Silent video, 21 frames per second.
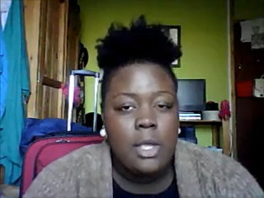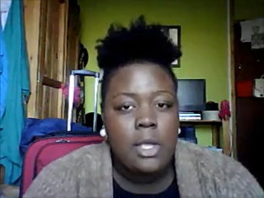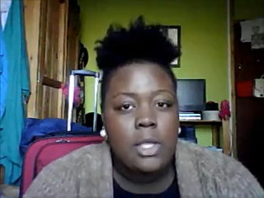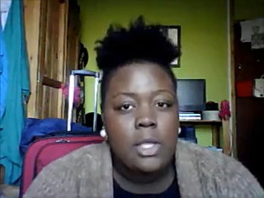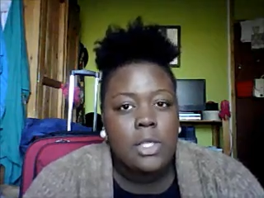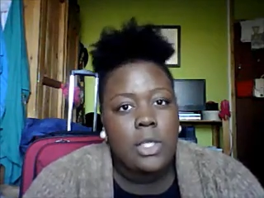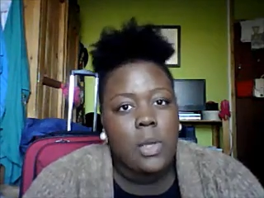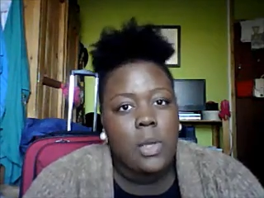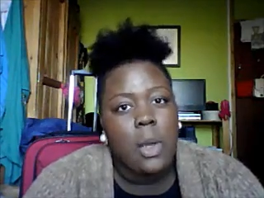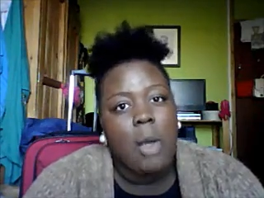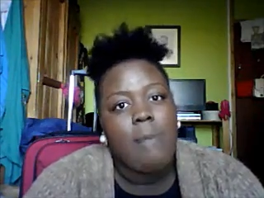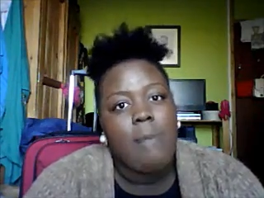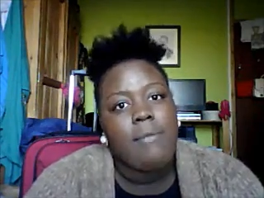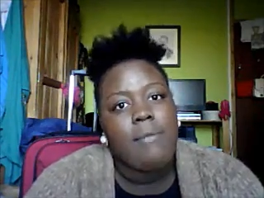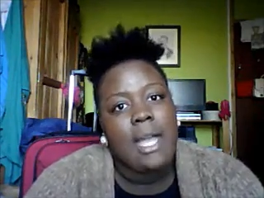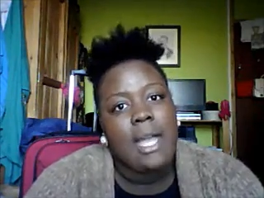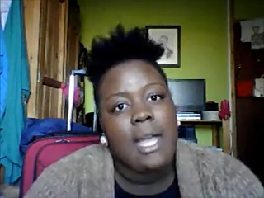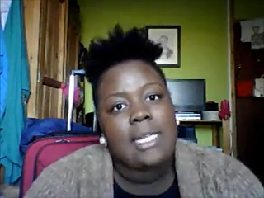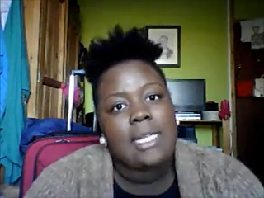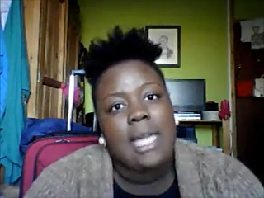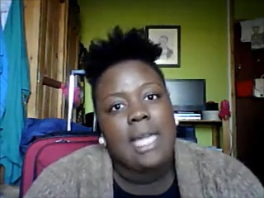So I'll
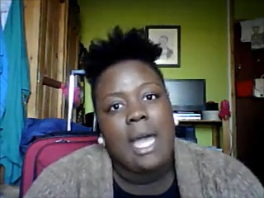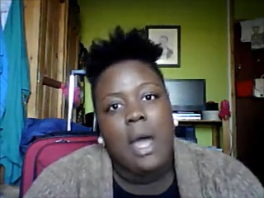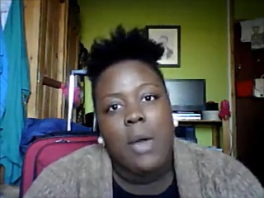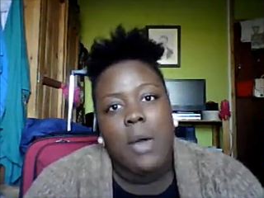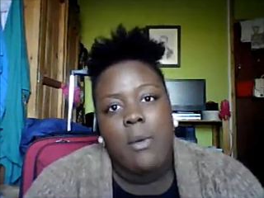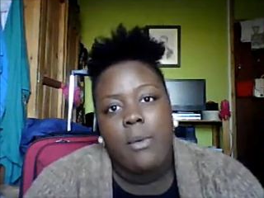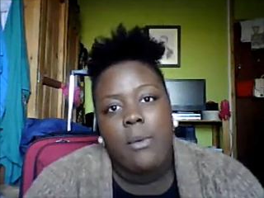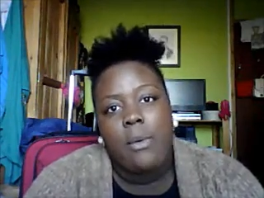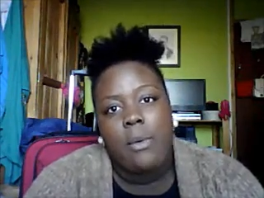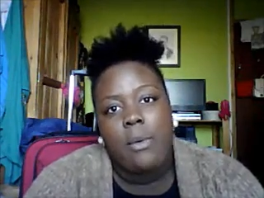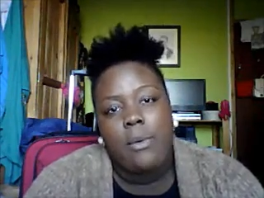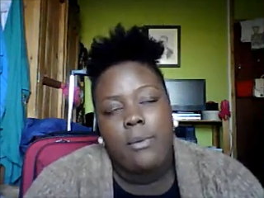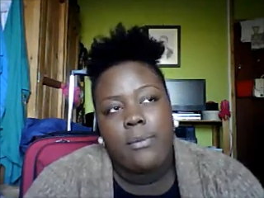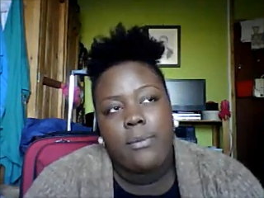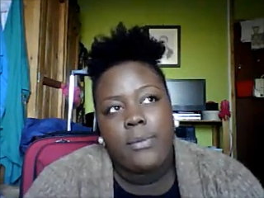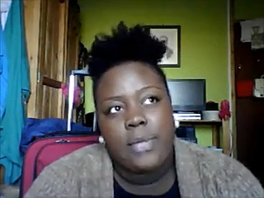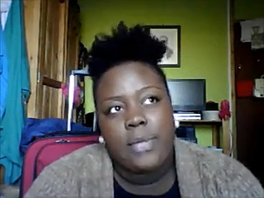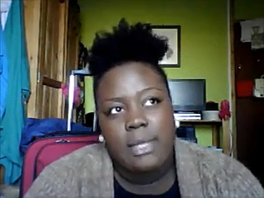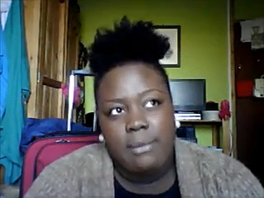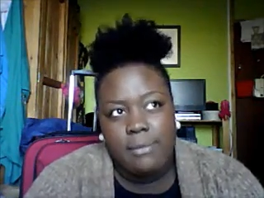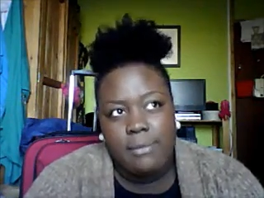find out for
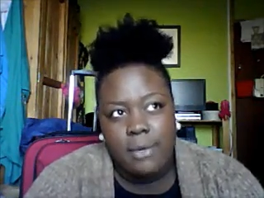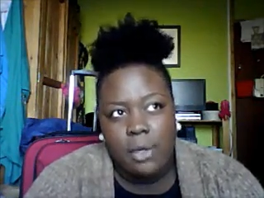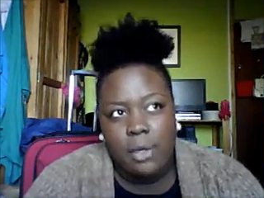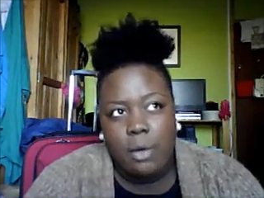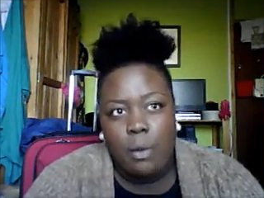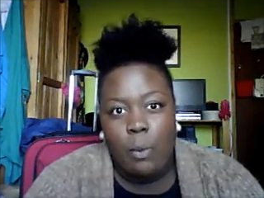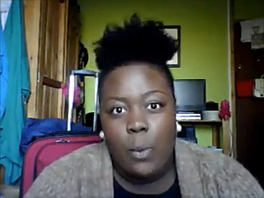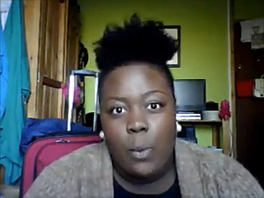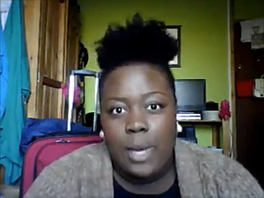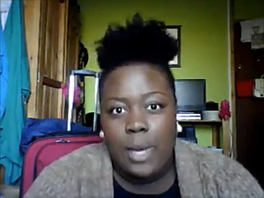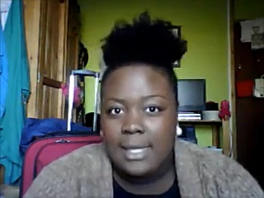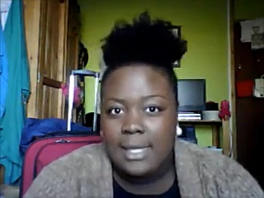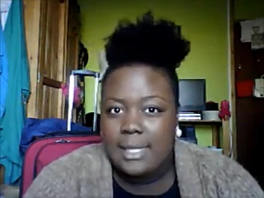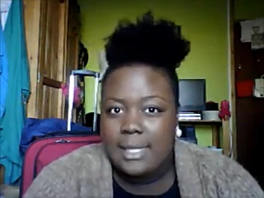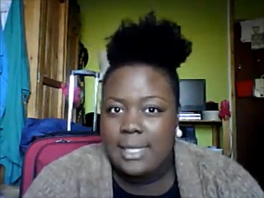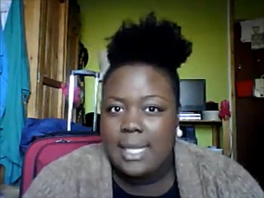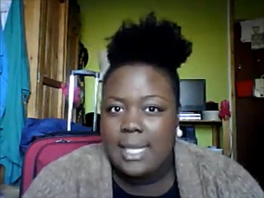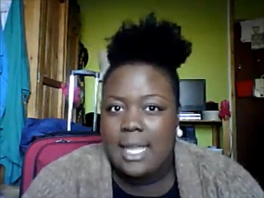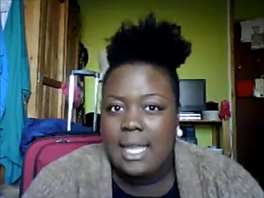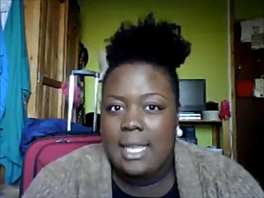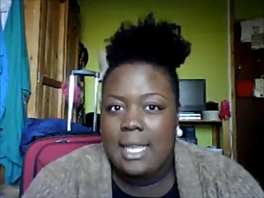definite on
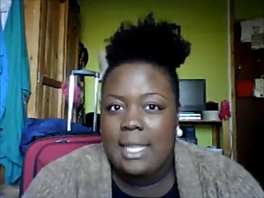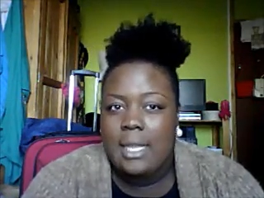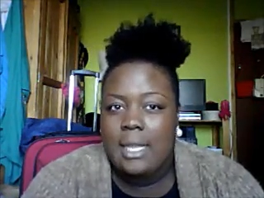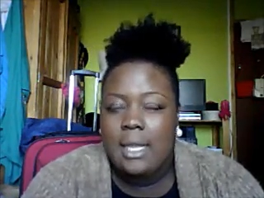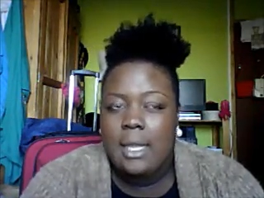Wednesday